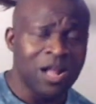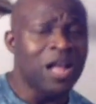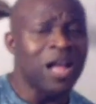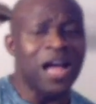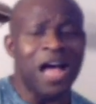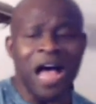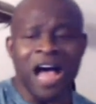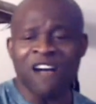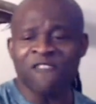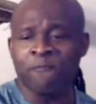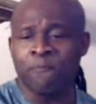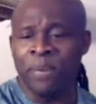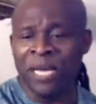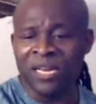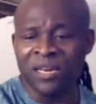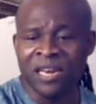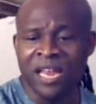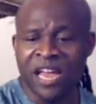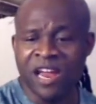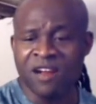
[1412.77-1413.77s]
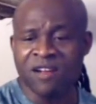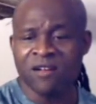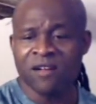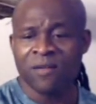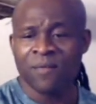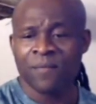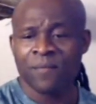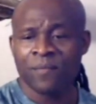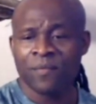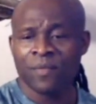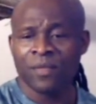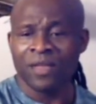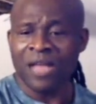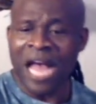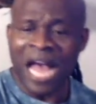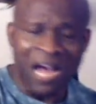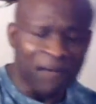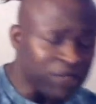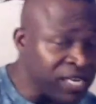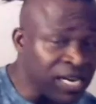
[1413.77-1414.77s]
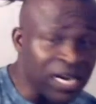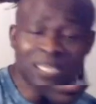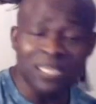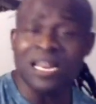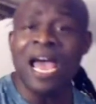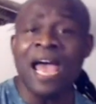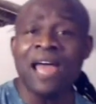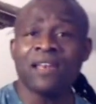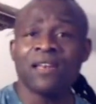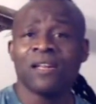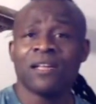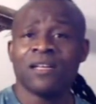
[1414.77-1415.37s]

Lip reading: I've been there. I've done that.